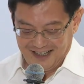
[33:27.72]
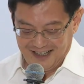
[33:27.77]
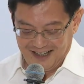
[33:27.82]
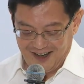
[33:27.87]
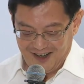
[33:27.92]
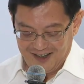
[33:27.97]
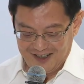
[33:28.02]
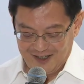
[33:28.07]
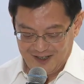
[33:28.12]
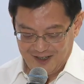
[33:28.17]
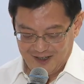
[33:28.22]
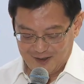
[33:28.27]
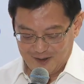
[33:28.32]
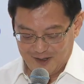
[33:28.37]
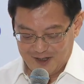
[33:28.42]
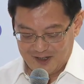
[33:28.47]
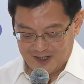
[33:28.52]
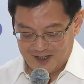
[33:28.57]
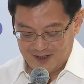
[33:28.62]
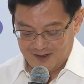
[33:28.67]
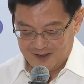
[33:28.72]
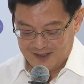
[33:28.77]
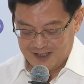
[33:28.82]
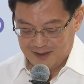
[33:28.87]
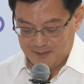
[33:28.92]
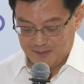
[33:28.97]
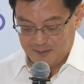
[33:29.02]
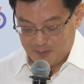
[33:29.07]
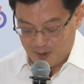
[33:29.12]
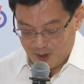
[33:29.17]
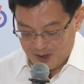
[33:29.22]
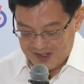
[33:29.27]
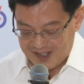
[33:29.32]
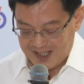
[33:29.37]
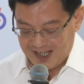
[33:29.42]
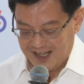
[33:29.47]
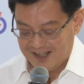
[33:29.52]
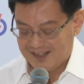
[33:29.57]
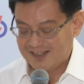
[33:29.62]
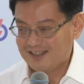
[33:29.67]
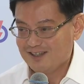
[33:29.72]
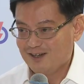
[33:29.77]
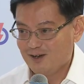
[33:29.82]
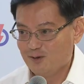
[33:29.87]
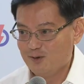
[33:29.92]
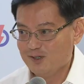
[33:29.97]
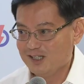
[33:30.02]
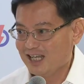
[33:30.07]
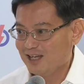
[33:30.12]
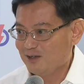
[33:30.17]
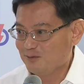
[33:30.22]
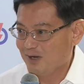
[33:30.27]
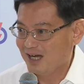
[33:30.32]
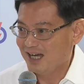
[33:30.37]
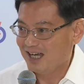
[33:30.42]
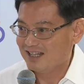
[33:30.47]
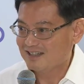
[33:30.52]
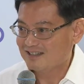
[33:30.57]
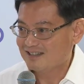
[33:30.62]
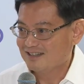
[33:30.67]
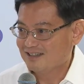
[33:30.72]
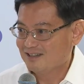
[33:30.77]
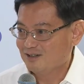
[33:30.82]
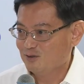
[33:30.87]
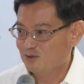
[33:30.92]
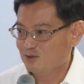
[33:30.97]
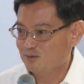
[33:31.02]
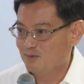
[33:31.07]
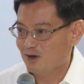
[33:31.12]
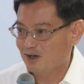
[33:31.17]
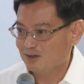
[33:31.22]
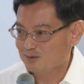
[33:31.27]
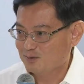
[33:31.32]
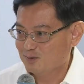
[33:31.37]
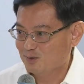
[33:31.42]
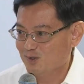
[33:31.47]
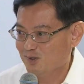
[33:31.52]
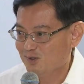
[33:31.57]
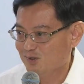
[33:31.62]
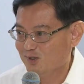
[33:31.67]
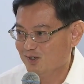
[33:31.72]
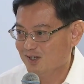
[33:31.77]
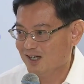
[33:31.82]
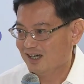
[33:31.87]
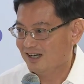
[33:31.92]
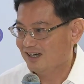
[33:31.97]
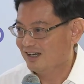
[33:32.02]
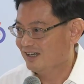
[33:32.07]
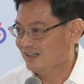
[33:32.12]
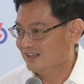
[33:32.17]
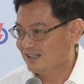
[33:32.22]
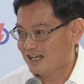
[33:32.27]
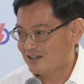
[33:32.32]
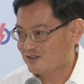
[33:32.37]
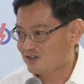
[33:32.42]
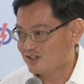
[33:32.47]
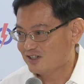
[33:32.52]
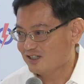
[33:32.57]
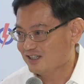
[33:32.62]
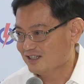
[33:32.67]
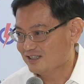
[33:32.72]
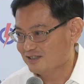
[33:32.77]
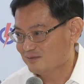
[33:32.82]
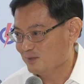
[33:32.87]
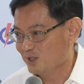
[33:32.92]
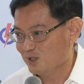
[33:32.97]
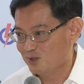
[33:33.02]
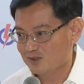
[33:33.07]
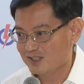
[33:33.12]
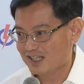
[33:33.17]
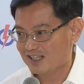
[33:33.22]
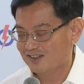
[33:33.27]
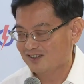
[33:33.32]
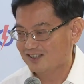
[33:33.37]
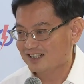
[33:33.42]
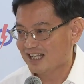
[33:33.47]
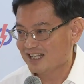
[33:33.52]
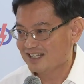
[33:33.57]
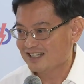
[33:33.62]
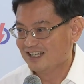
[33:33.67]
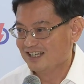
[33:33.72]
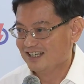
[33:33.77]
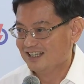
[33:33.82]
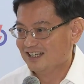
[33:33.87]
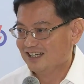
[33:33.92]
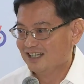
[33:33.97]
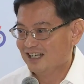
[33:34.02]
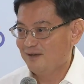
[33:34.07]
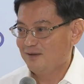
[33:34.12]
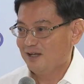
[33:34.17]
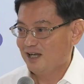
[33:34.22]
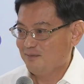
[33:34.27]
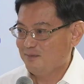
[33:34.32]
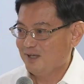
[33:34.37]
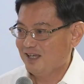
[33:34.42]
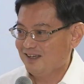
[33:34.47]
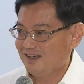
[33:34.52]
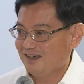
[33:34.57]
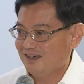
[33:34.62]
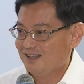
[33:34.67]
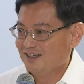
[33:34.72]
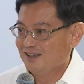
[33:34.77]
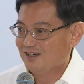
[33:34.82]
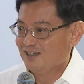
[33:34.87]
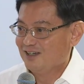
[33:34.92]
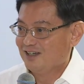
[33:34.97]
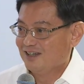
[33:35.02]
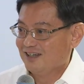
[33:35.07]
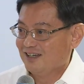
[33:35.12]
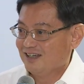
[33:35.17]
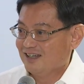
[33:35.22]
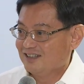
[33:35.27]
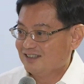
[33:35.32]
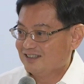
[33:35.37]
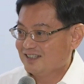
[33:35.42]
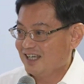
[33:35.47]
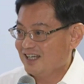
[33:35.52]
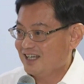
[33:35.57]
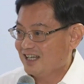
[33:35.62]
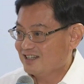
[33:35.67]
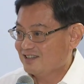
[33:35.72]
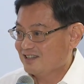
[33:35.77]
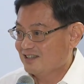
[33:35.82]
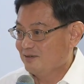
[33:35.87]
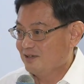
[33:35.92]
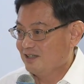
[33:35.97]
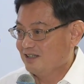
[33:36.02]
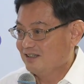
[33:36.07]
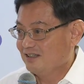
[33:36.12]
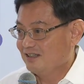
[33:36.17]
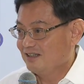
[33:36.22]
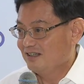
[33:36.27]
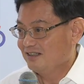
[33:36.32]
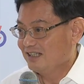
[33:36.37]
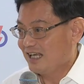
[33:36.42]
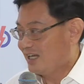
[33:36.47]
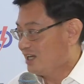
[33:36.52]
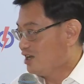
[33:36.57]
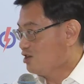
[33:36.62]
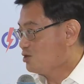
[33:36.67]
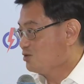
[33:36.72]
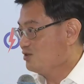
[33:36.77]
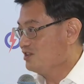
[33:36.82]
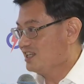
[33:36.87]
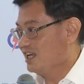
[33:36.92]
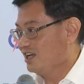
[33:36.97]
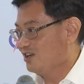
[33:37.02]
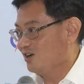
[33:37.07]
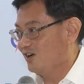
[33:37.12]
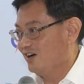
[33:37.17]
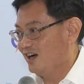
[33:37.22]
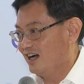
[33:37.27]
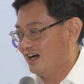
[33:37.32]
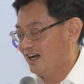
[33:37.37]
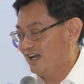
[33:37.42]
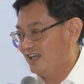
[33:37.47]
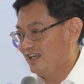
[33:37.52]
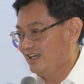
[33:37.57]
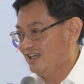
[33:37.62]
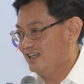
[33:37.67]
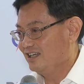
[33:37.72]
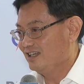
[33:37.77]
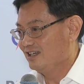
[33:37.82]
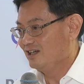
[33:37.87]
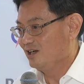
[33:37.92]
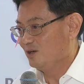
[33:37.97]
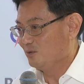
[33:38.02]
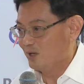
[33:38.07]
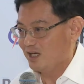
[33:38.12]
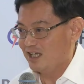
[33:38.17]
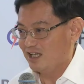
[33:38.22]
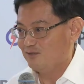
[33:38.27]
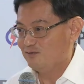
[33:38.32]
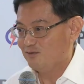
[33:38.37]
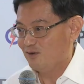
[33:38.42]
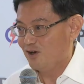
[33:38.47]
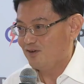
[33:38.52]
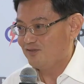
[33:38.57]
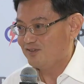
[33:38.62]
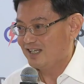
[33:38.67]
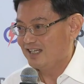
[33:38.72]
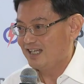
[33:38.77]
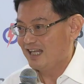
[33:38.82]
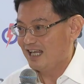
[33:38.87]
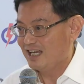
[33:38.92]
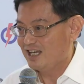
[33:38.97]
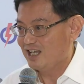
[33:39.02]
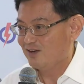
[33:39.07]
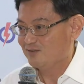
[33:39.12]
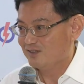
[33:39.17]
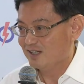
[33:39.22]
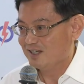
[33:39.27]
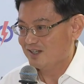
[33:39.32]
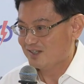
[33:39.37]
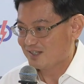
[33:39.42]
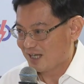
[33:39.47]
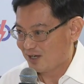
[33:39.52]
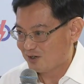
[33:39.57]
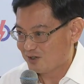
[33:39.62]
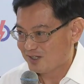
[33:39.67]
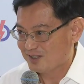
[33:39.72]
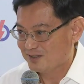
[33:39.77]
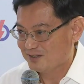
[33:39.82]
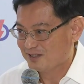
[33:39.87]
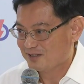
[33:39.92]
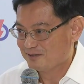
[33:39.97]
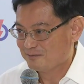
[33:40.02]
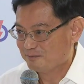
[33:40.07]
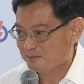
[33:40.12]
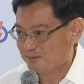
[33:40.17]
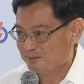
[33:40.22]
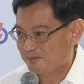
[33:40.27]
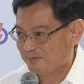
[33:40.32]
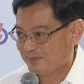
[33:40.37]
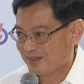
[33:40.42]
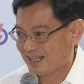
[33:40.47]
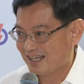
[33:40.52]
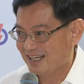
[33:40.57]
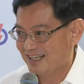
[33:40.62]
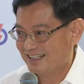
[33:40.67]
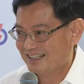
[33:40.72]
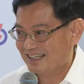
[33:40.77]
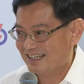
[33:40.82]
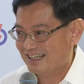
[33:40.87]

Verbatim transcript: on your question on the process, who did what, who bought who, uh, lunches, meals, and all that, let, let me say that neither Chun Seng nor I were involved in any of the discussions. Right?